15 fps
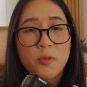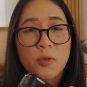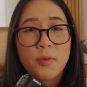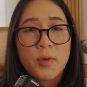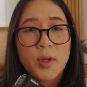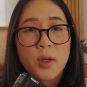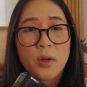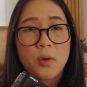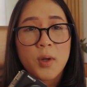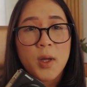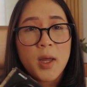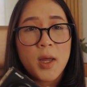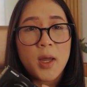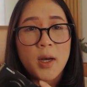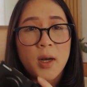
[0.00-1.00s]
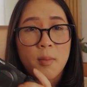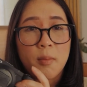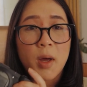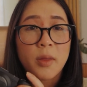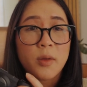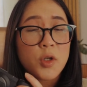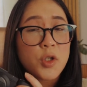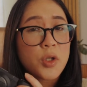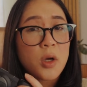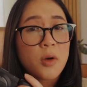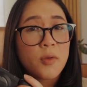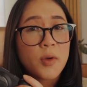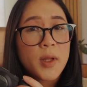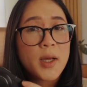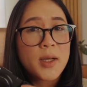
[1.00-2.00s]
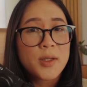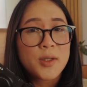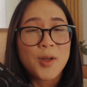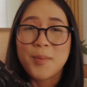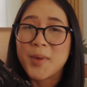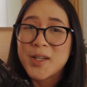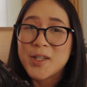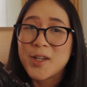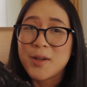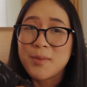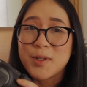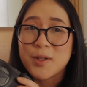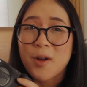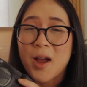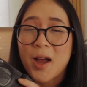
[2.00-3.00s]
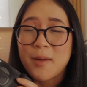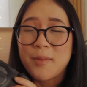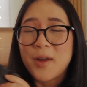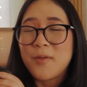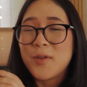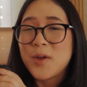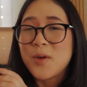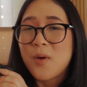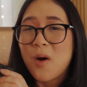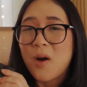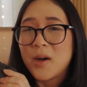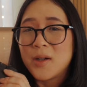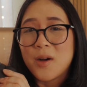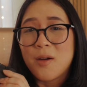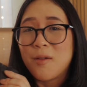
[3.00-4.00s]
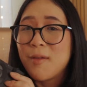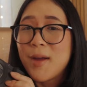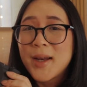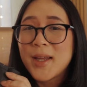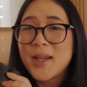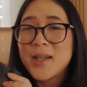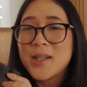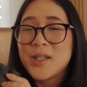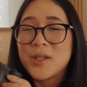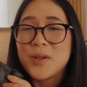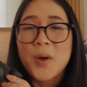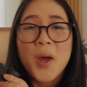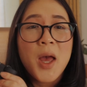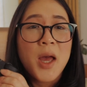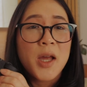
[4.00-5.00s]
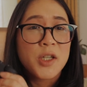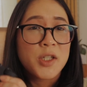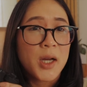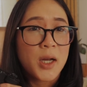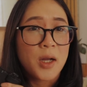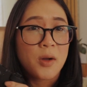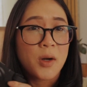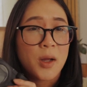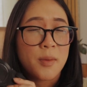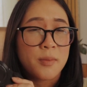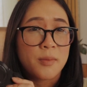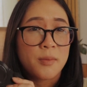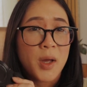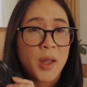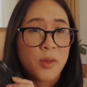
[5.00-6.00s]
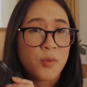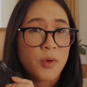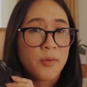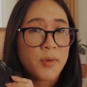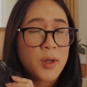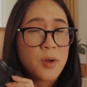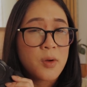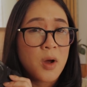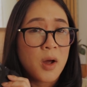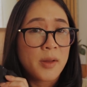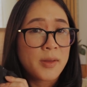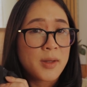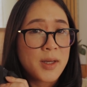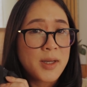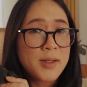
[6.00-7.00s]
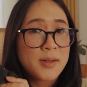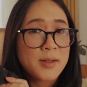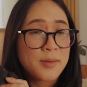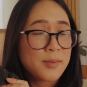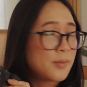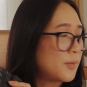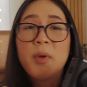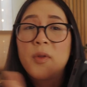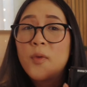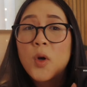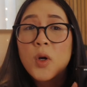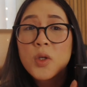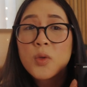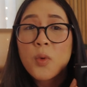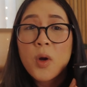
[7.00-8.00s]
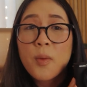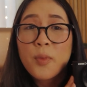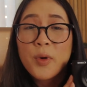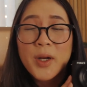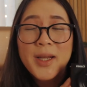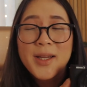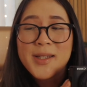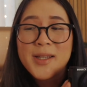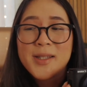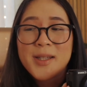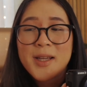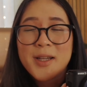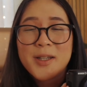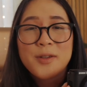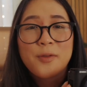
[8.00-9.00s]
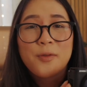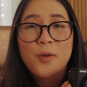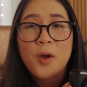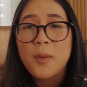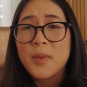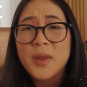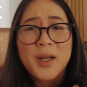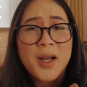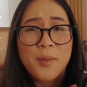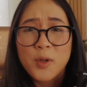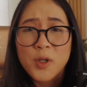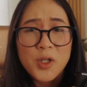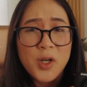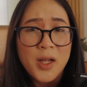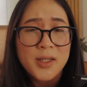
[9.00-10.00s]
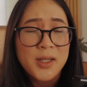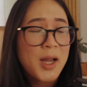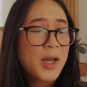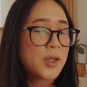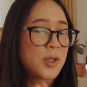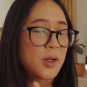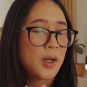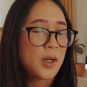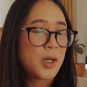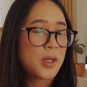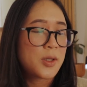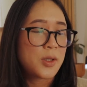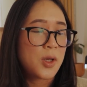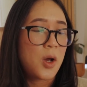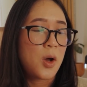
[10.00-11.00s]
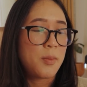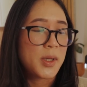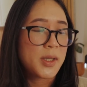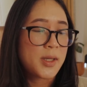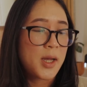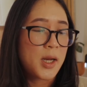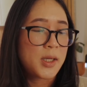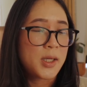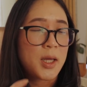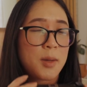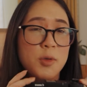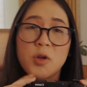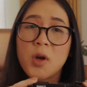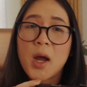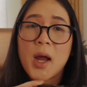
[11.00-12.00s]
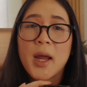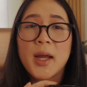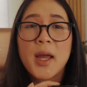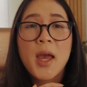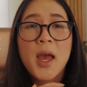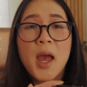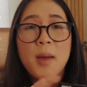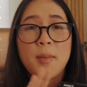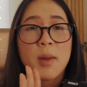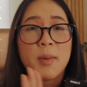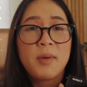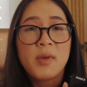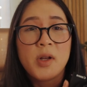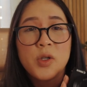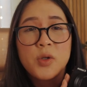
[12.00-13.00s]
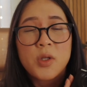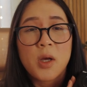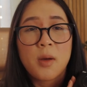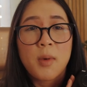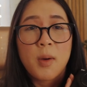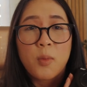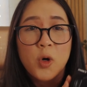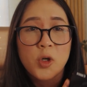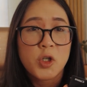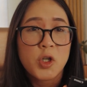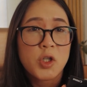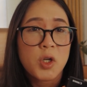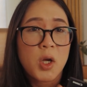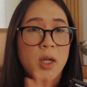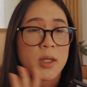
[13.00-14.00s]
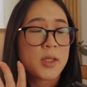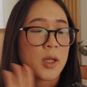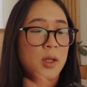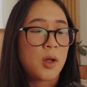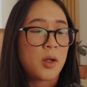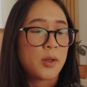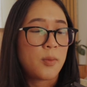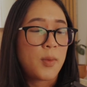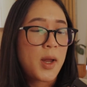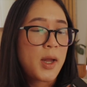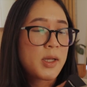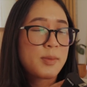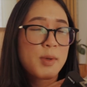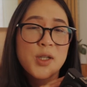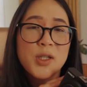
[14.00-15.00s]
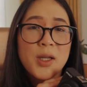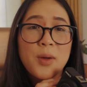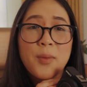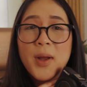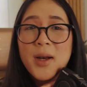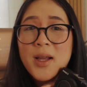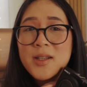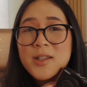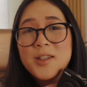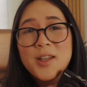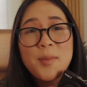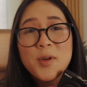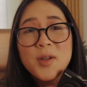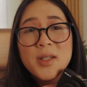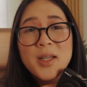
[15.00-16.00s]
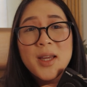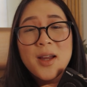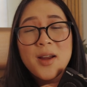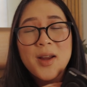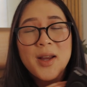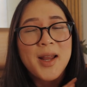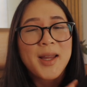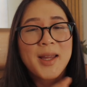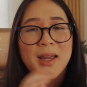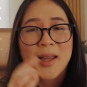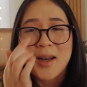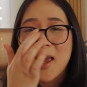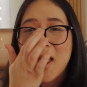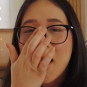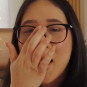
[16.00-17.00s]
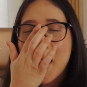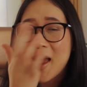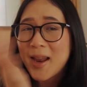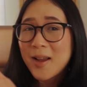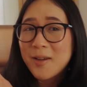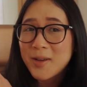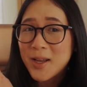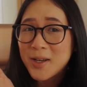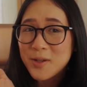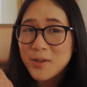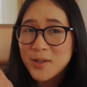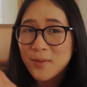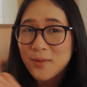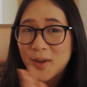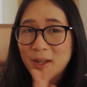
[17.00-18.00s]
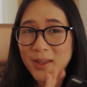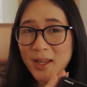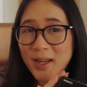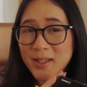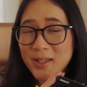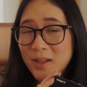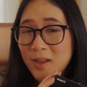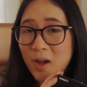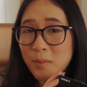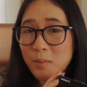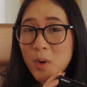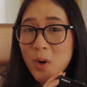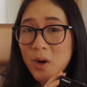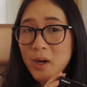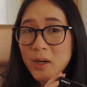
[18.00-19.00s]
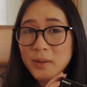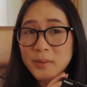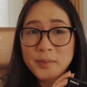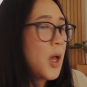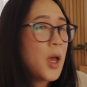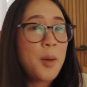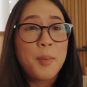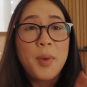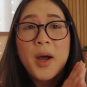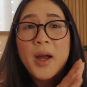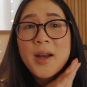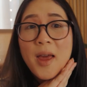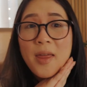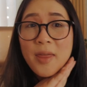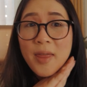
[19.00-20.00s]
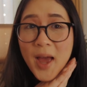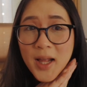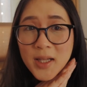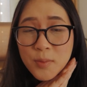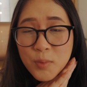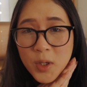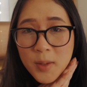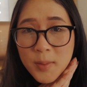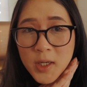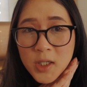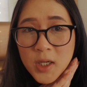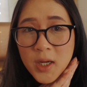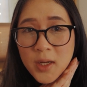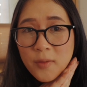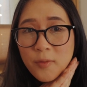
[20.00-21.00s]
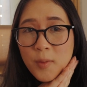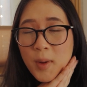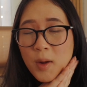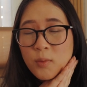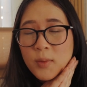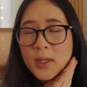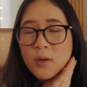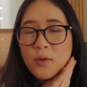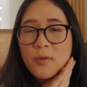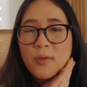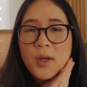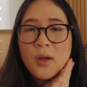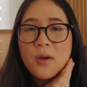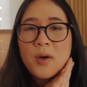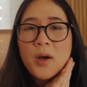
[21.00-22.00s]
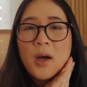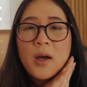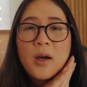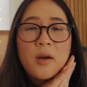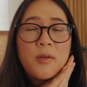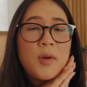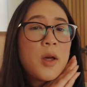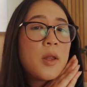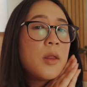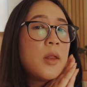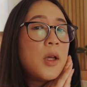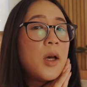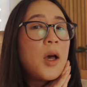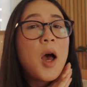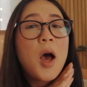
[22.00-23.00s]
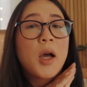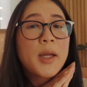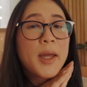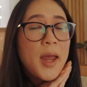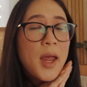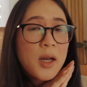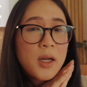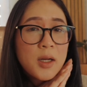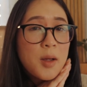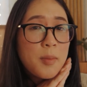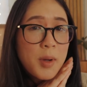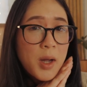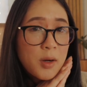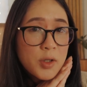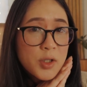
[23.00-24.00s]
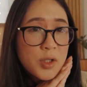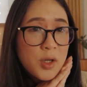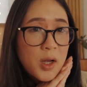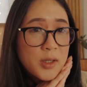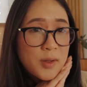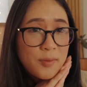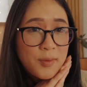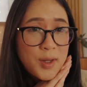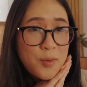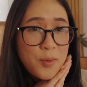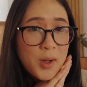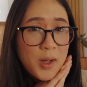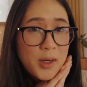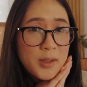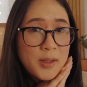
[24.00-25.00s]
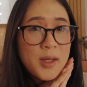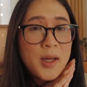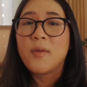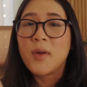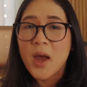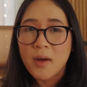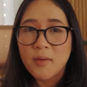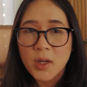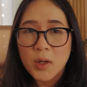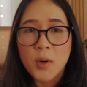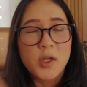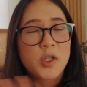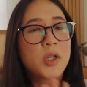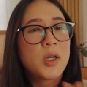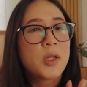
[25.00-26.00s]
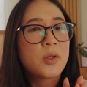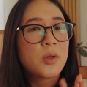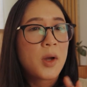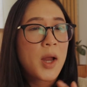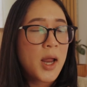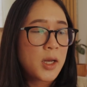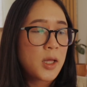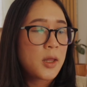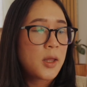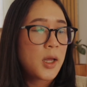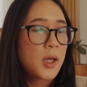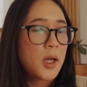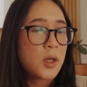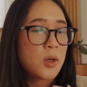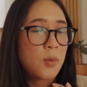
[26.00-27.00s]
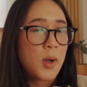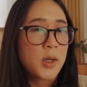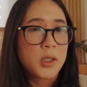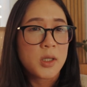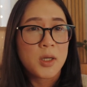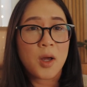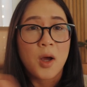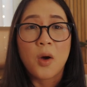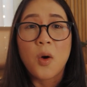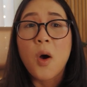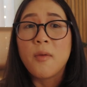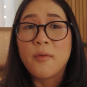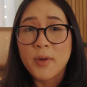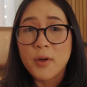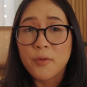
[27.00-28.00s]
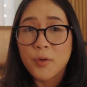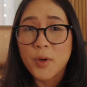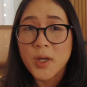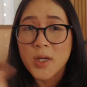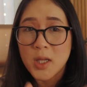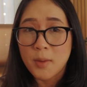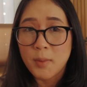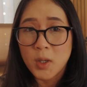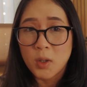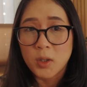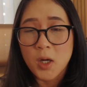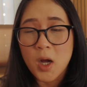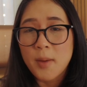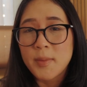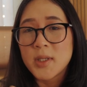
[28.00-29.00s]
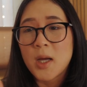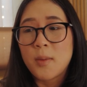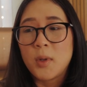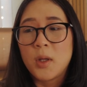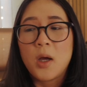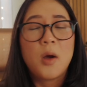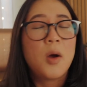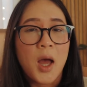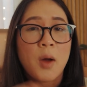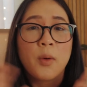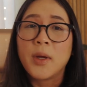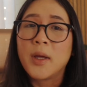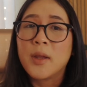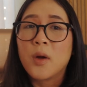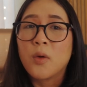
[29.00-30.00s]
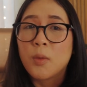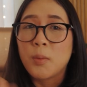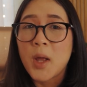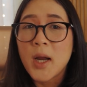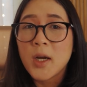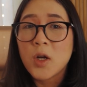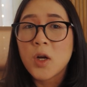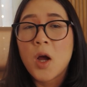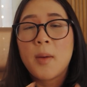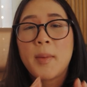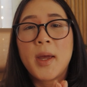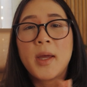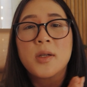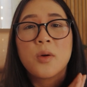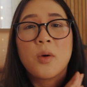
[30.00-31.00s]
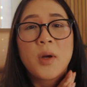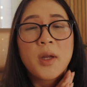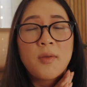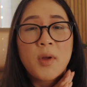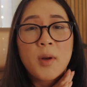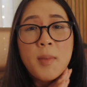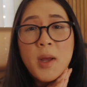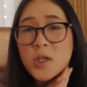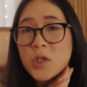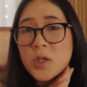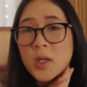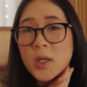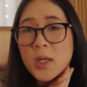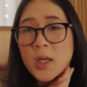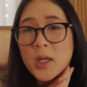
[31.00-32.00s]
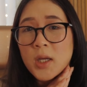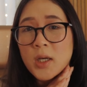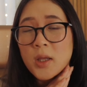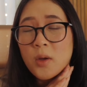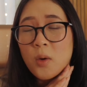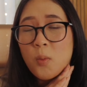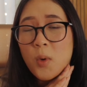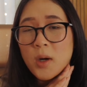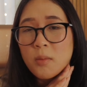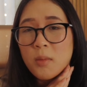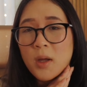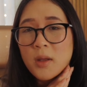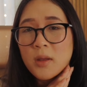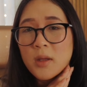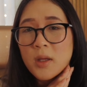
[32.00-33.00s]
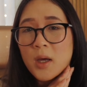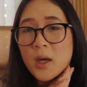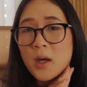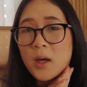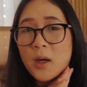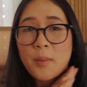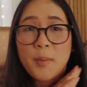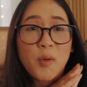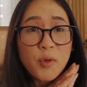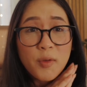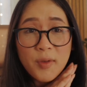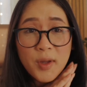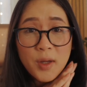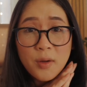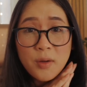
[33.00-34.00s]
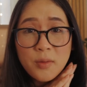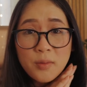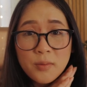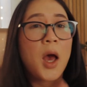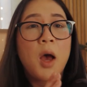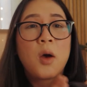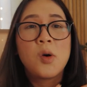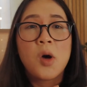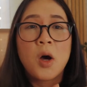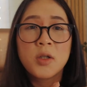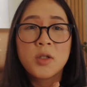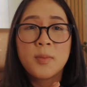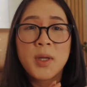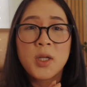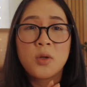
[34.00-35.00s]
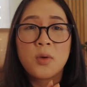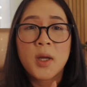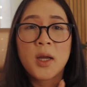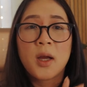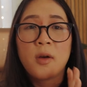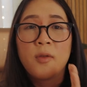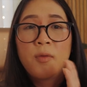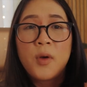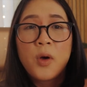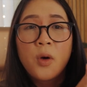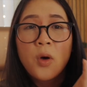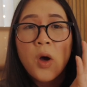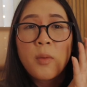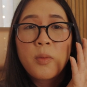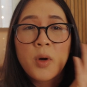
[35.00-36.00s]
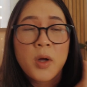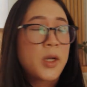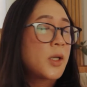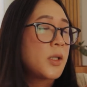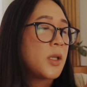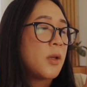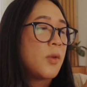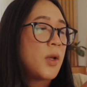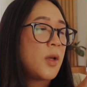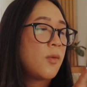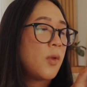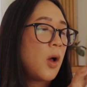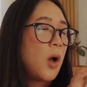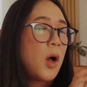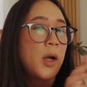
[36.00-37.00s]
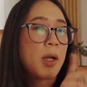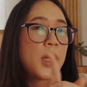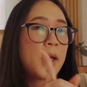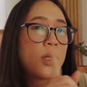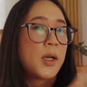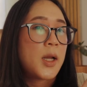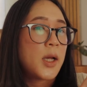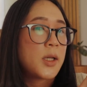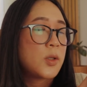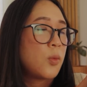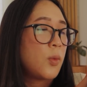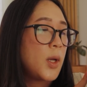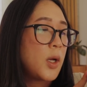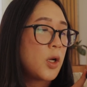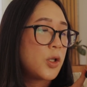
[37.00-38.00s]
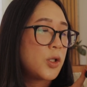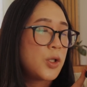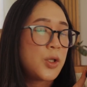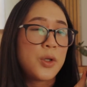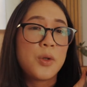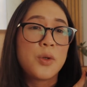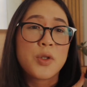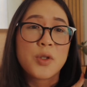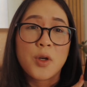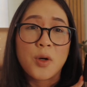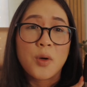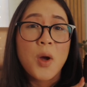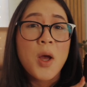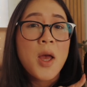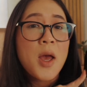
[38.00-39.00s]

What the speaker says: review in a month or so for this. So make sure you subscribe if you aren't already to check out a month review on this. But the photos were pretty decent from the couple of shots that I took, so I'm excited to keep trying and maybe even do some portrait shots along the way, especially when summer's here and I can head out and do some fun things a lot more. But that's pretty much it for my mini review of the Canon Powershot V1. If you have any questions or anything that you want to know, feel free to let me know in the comments down below. I will either reply to your comment or even mention it in the 1 month review. I will also be doing a full productivity vlog in the next week or two, so